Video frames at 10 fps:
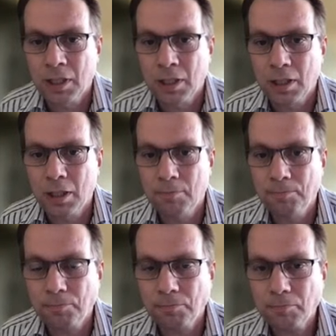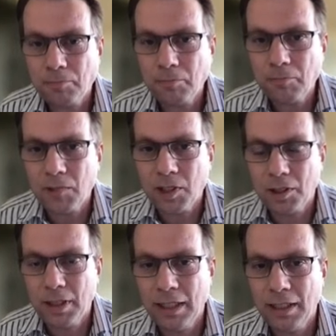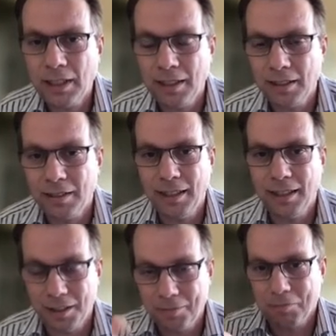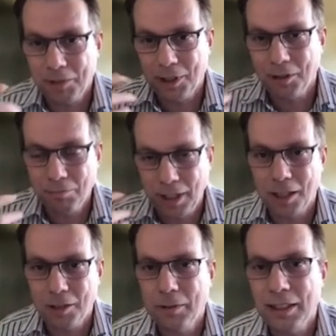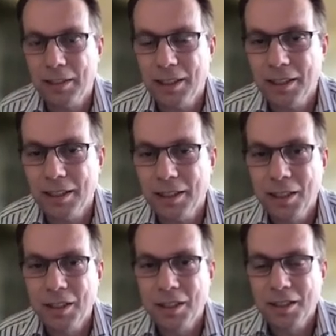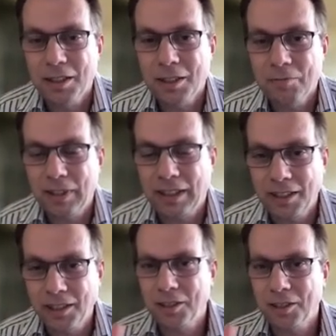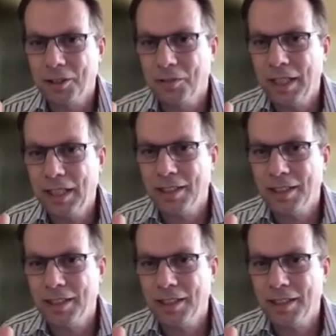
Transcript: Um, so this this is this is you know how we see uh, fictitious conservation